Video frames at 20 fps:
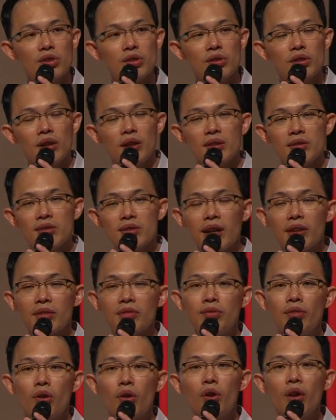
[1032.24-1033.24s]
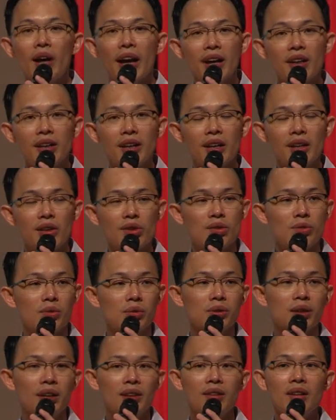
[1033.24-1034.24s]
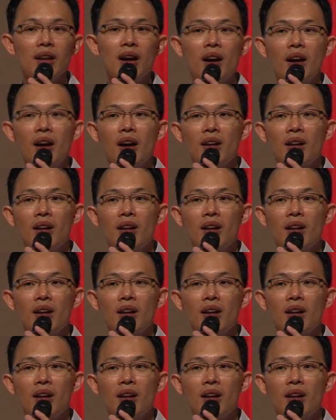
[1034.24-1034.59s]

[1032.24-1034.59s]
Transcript: a Sec4 NA student